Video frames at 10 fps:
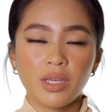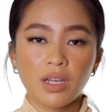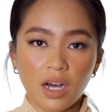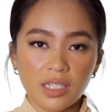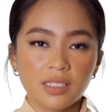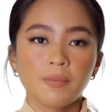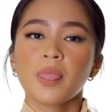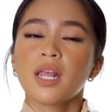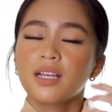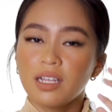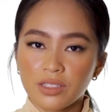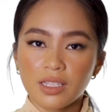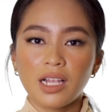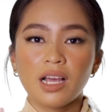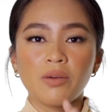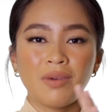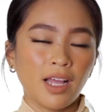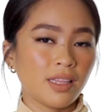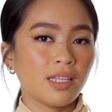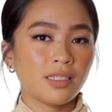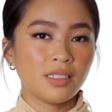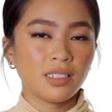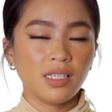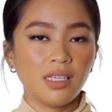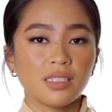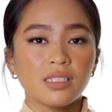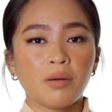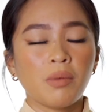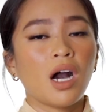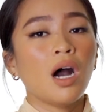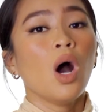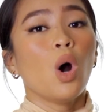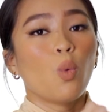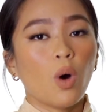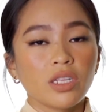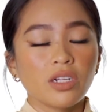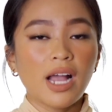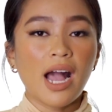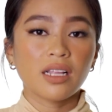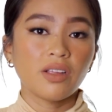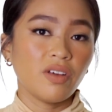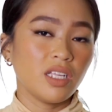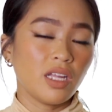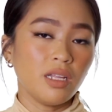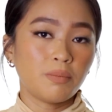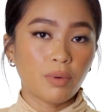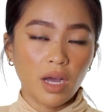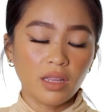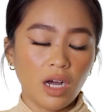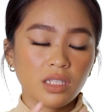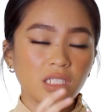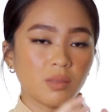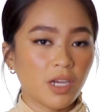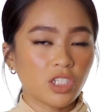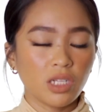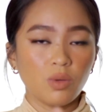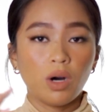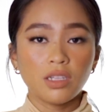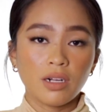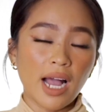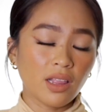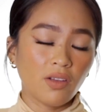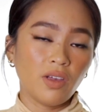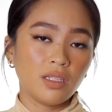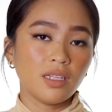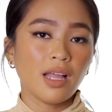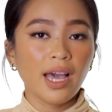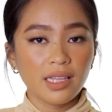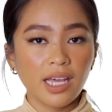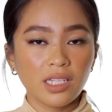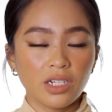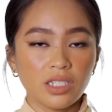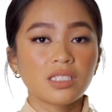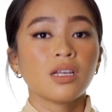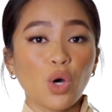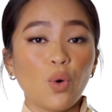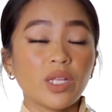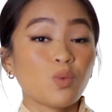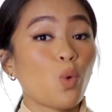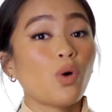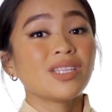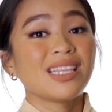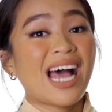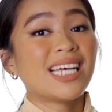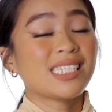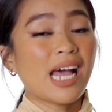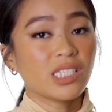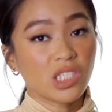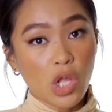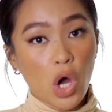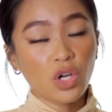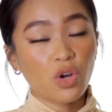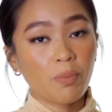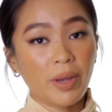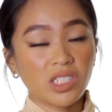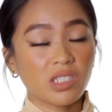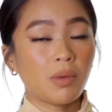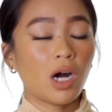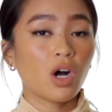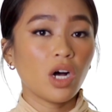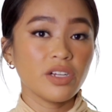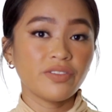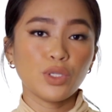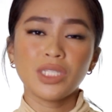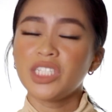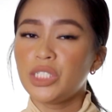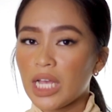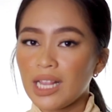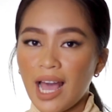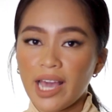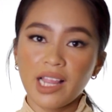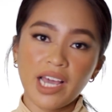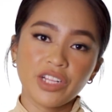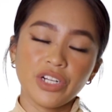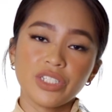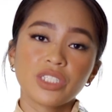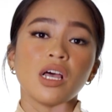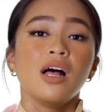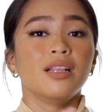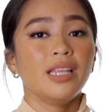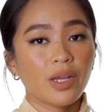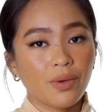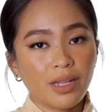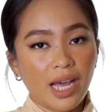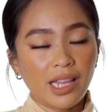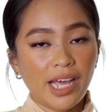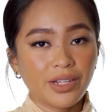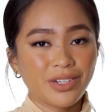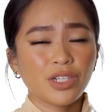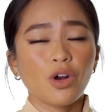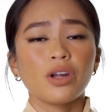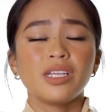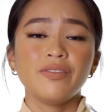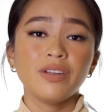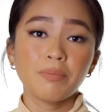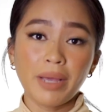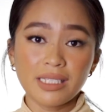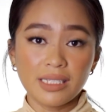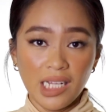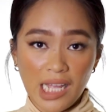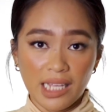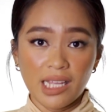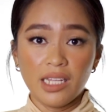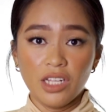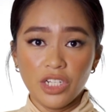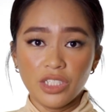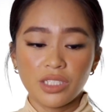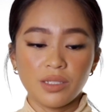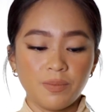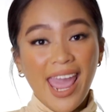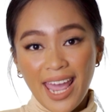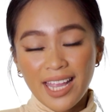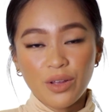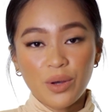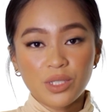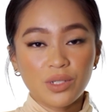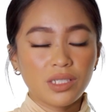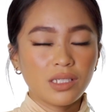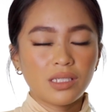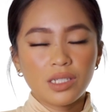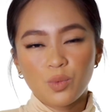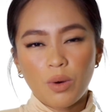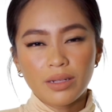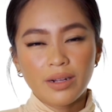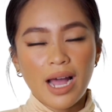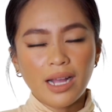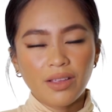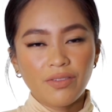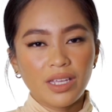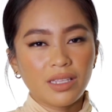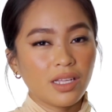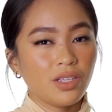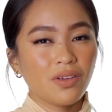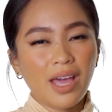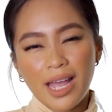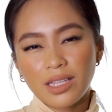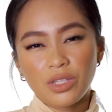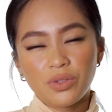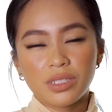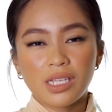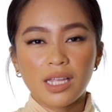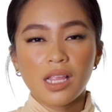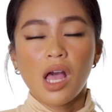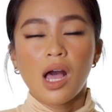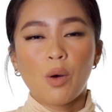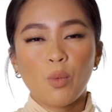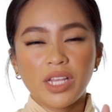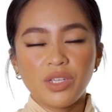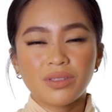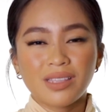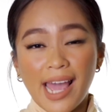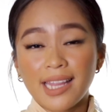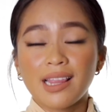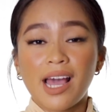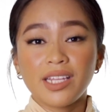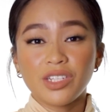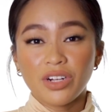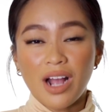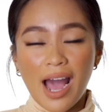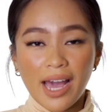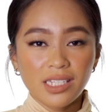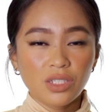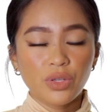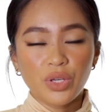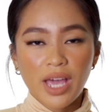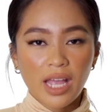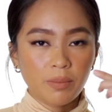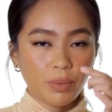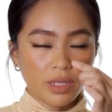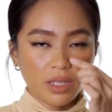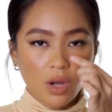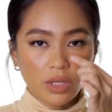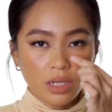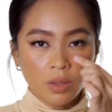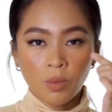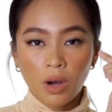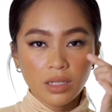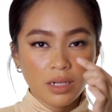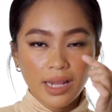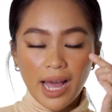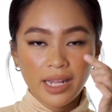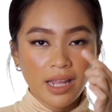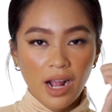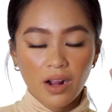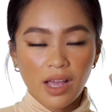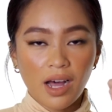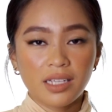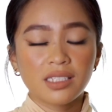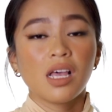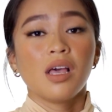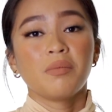because ganun talaga yung mga tendencies ng mga water-activated products, especially water-activated eyeliners. So it won't last as long compared sa mga colorful na gel eyeliners, liquid eyeliners, or even pencil eyeliners. And also, since it's water-activated, you can't use it when you tightline your eye, so you can't put it on your waterline areas